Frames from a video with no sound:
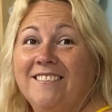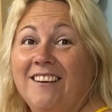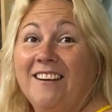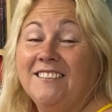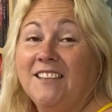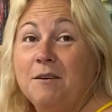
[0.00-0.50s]

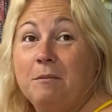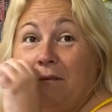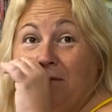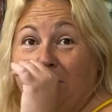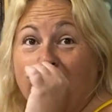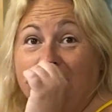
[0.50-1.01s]
That's going to be
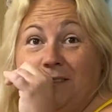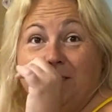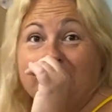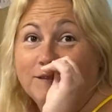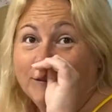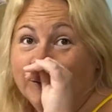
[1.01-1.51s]
fun
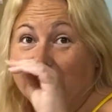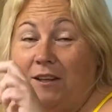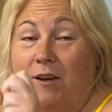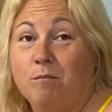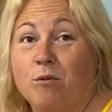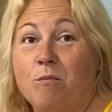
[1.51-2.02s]
with
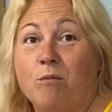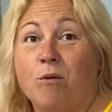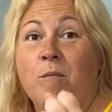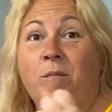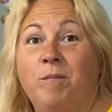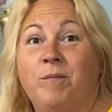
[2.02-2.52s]
the brum brum.